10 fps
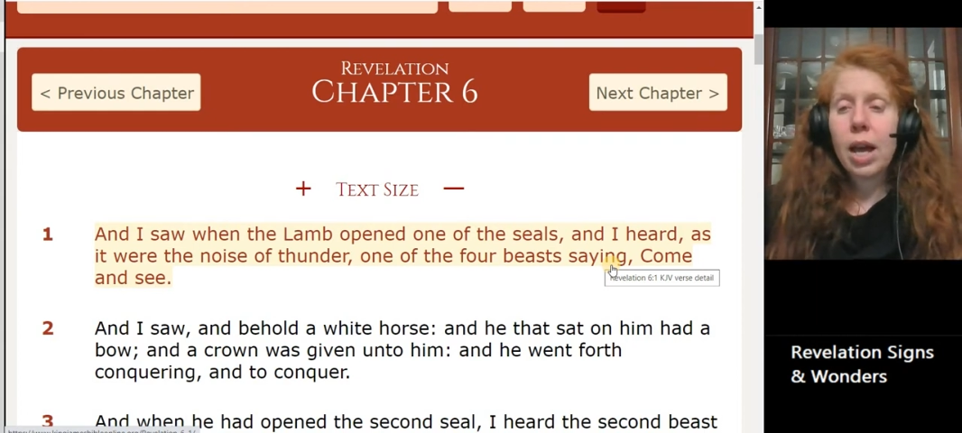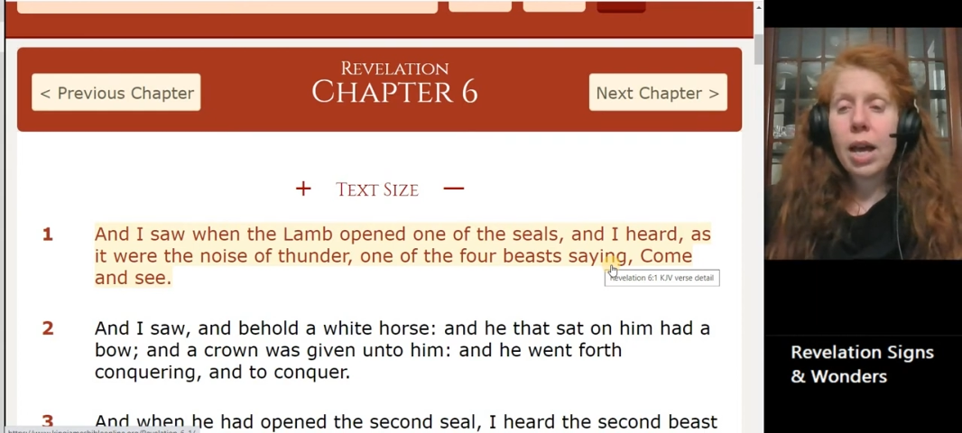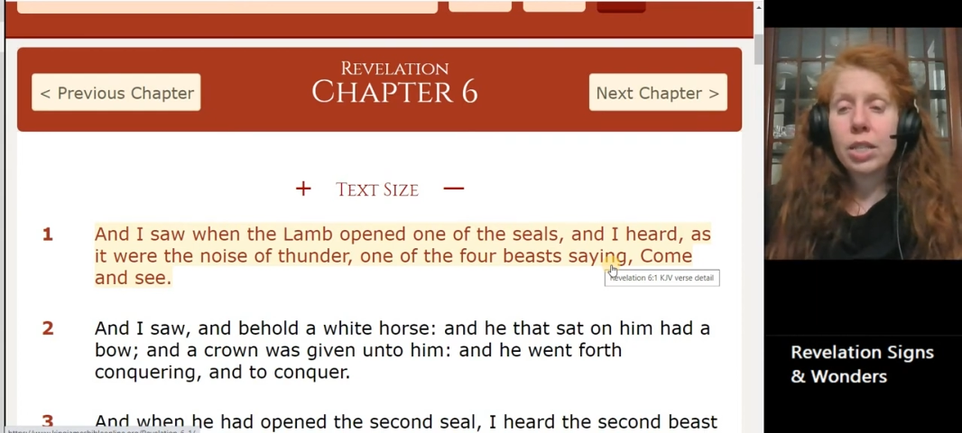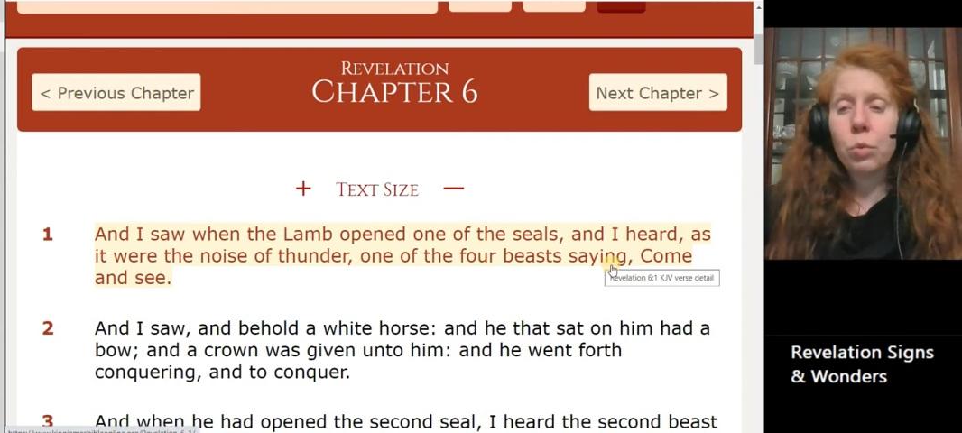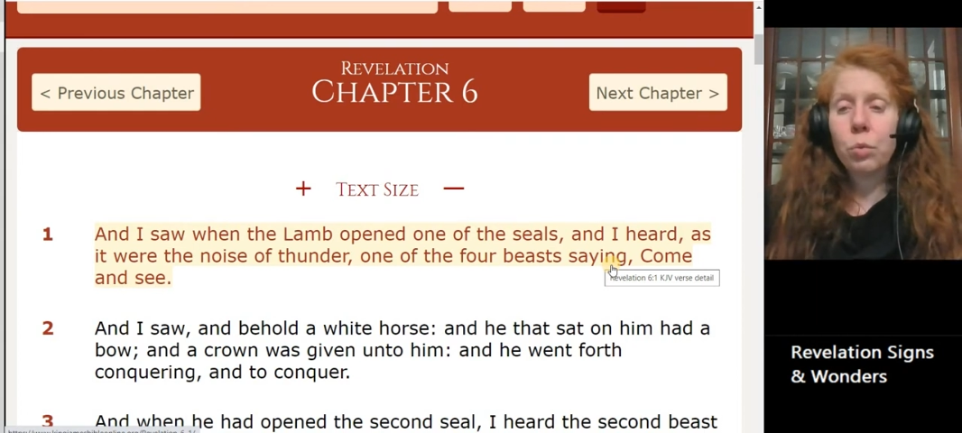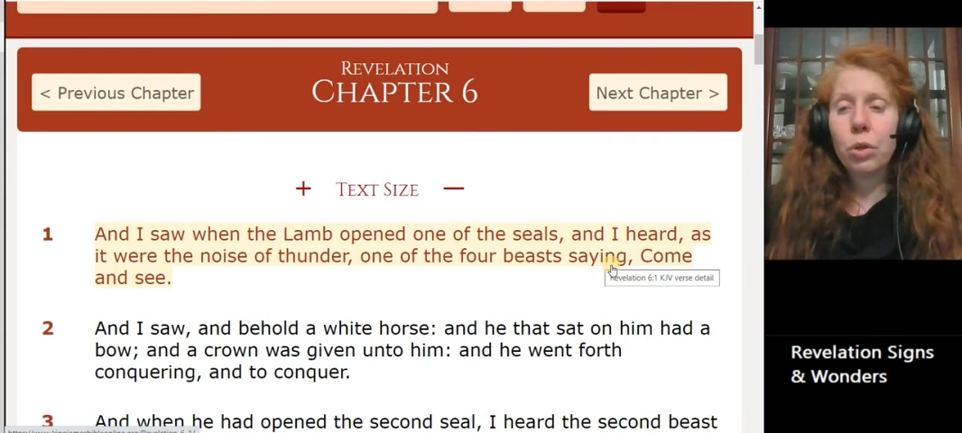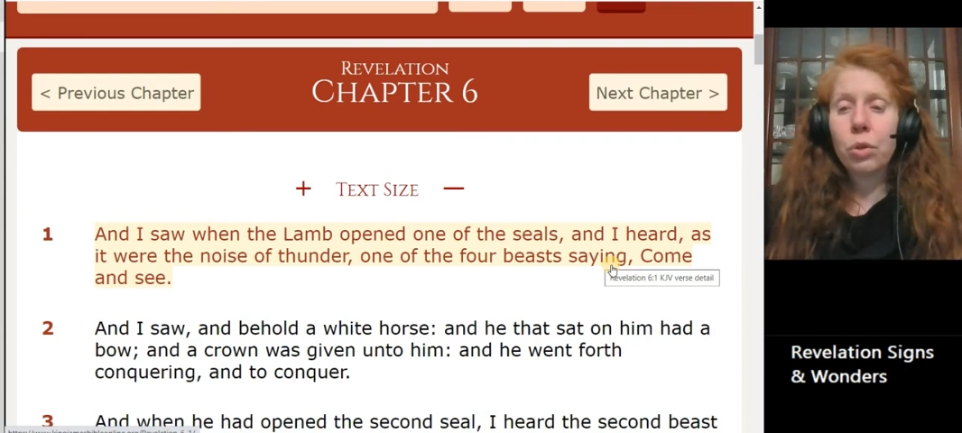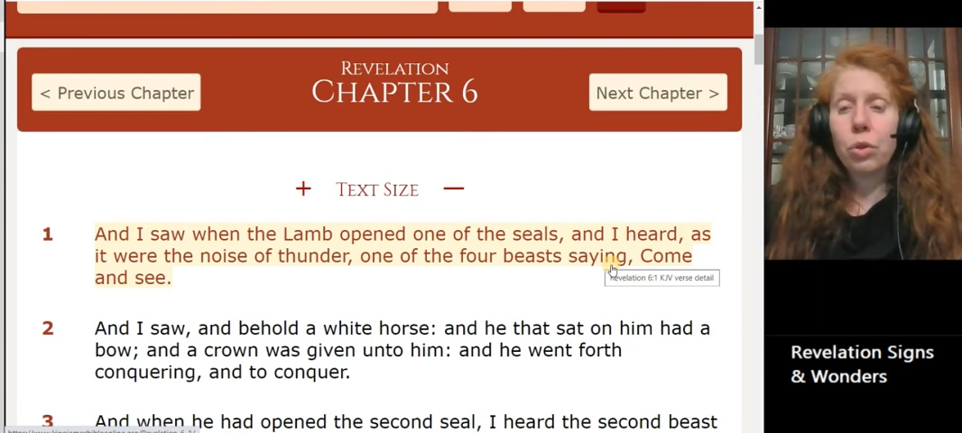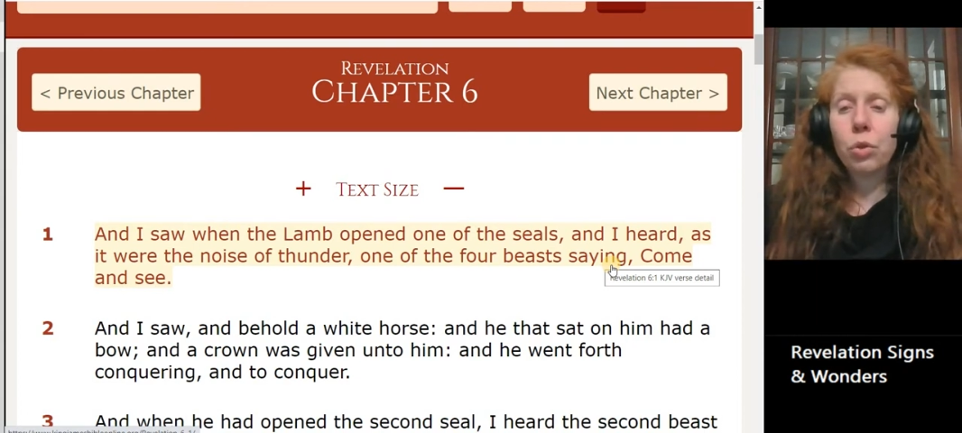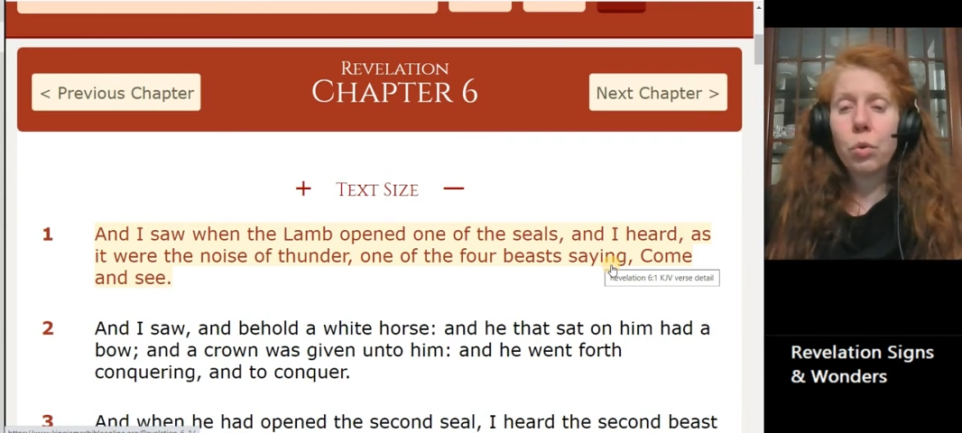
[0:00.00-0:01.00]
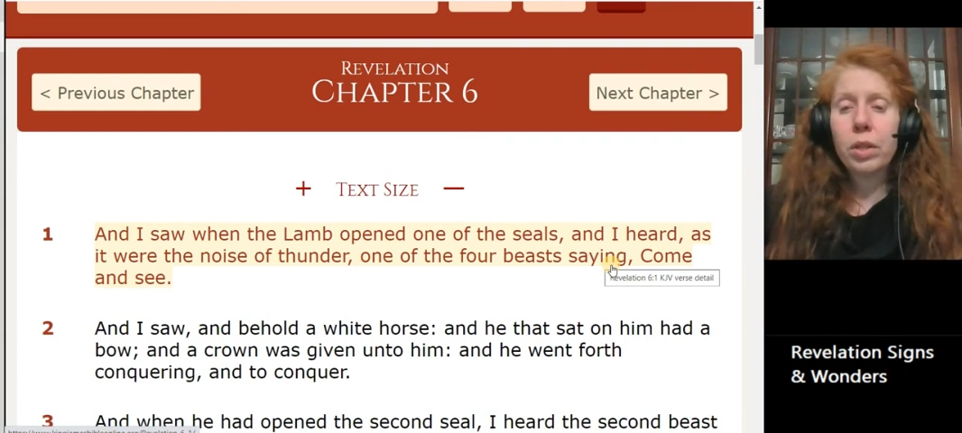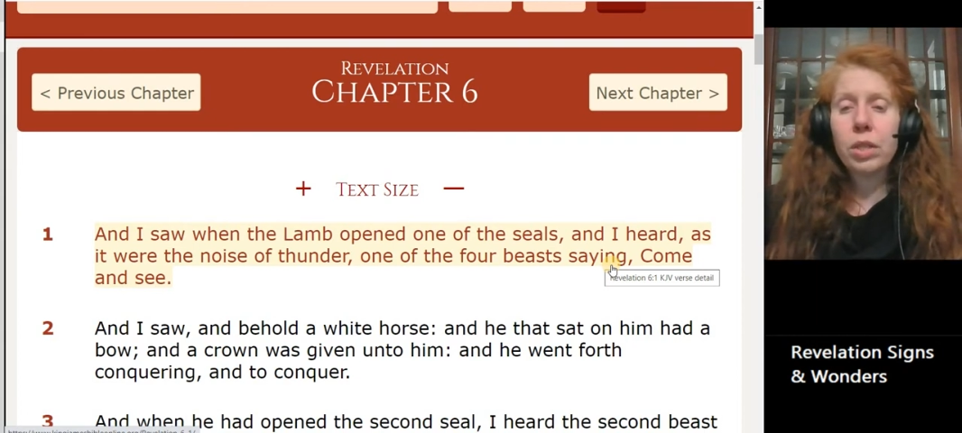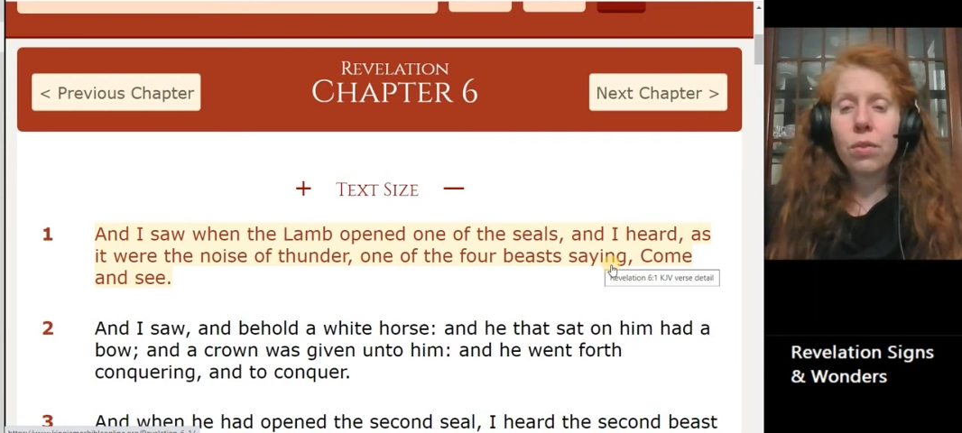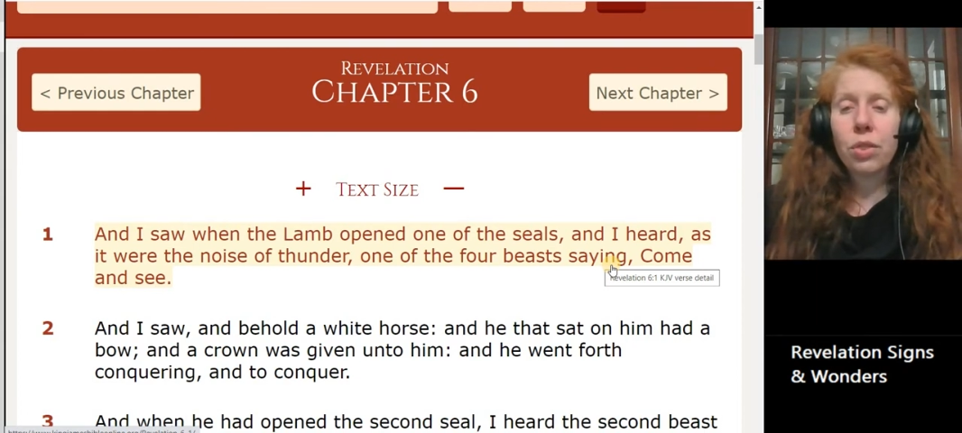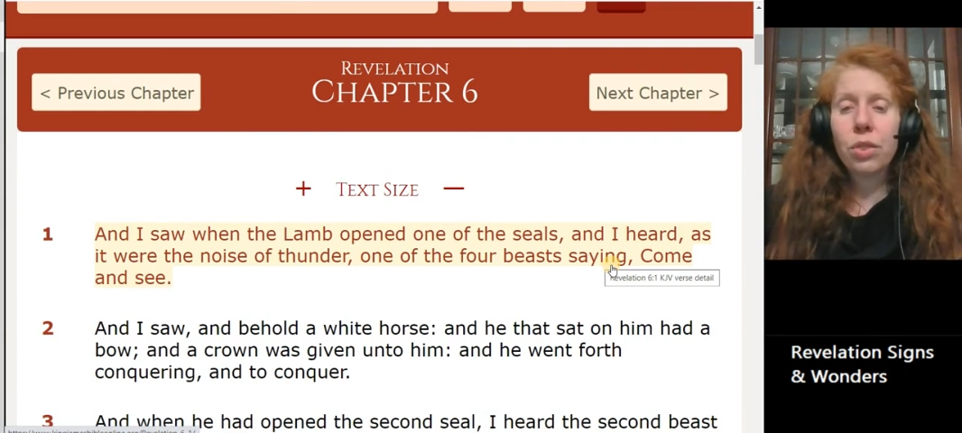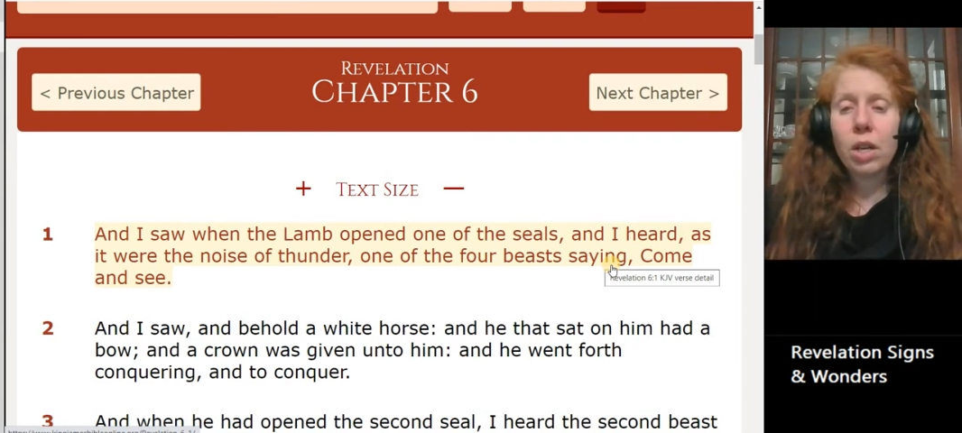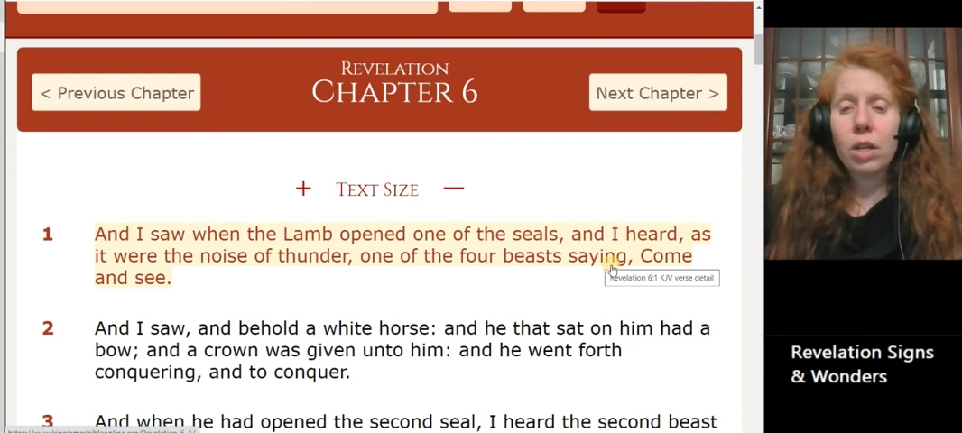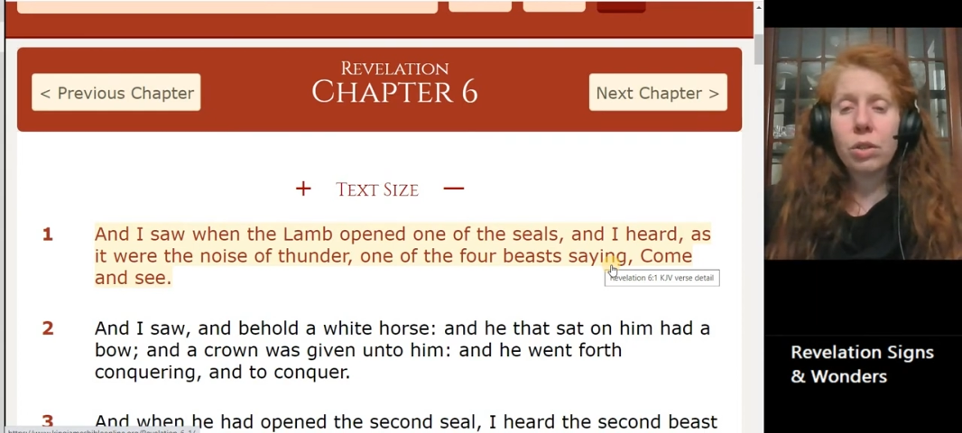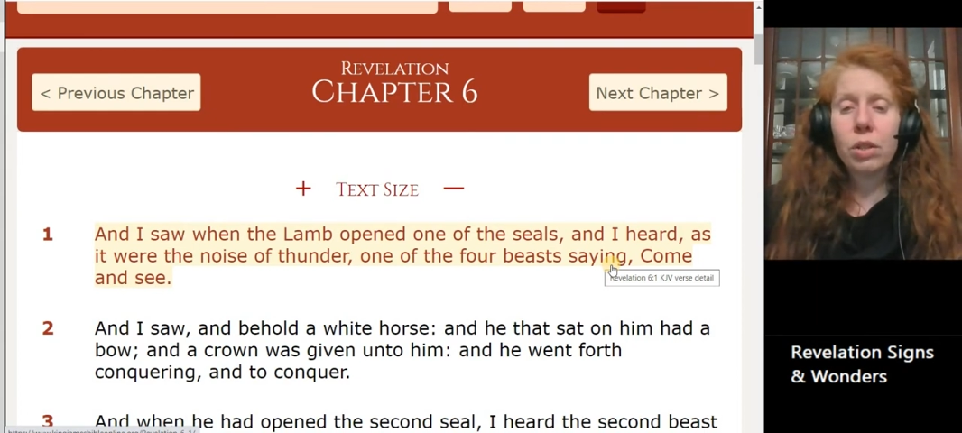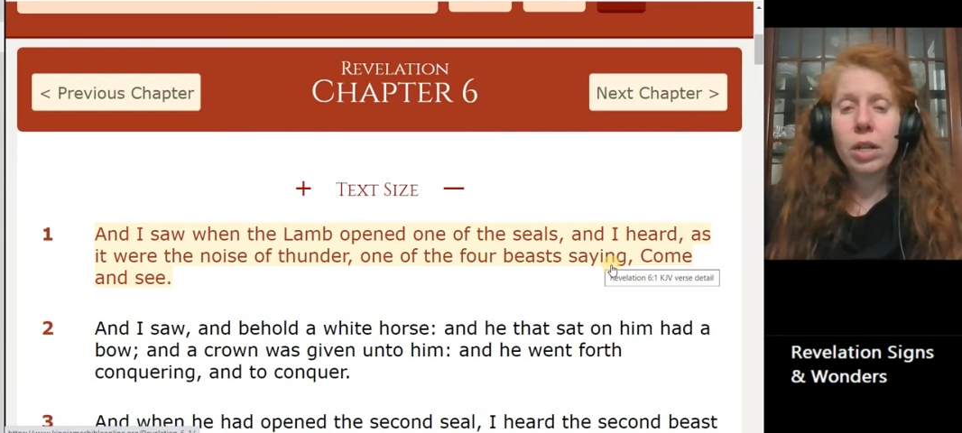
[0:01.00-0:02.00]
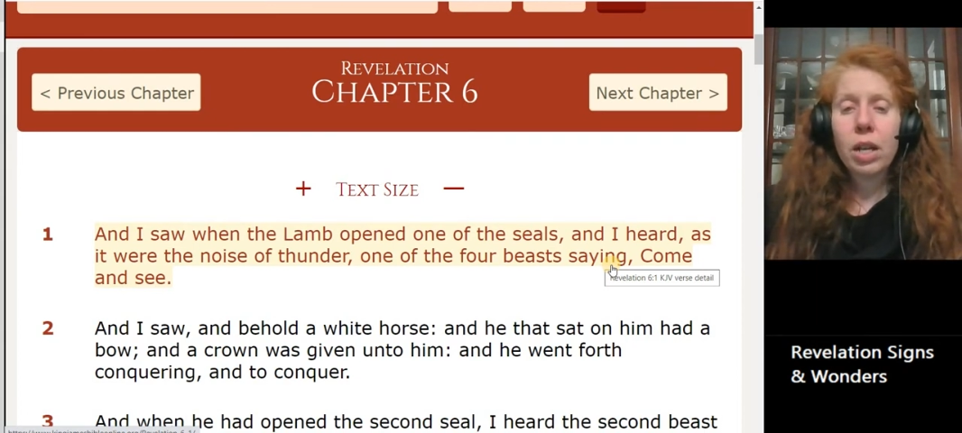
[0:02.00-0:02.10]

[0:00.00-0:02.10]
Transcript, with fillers: as it were, the noise of thunder,